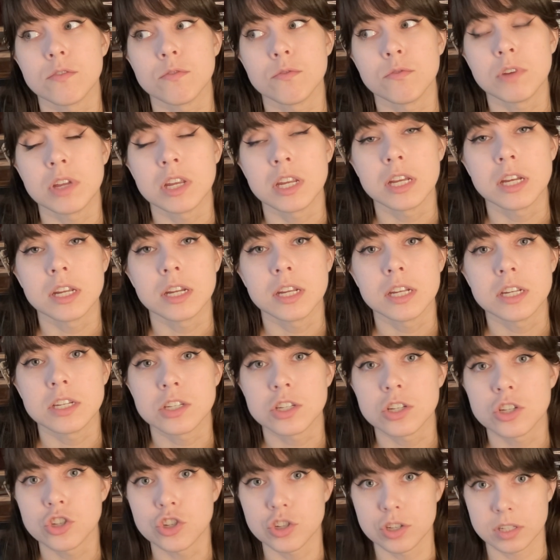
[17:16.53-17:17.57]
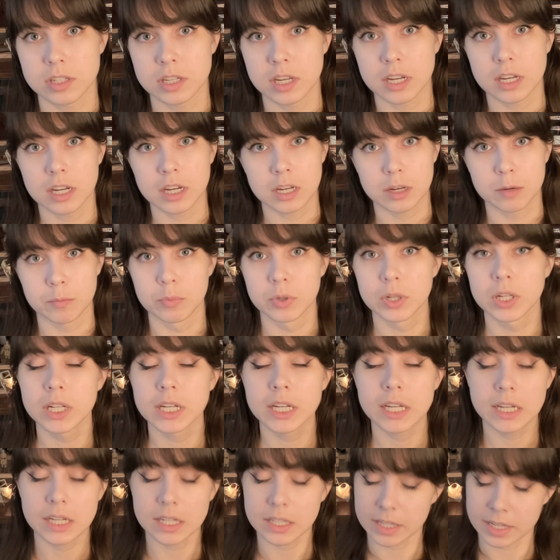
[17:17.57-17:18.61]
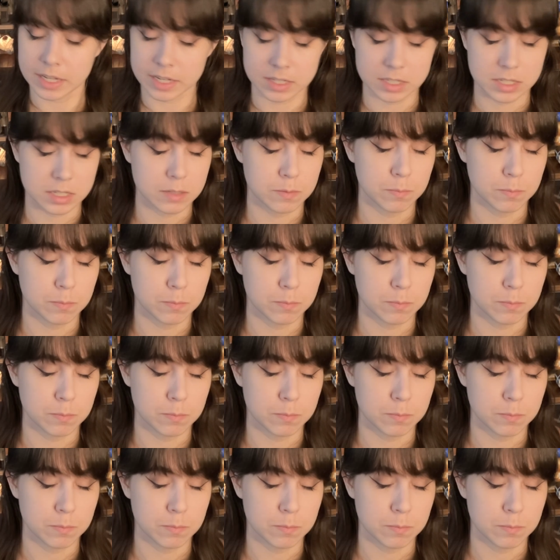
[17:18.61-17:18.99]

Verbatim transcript: Vidian into just like a complete like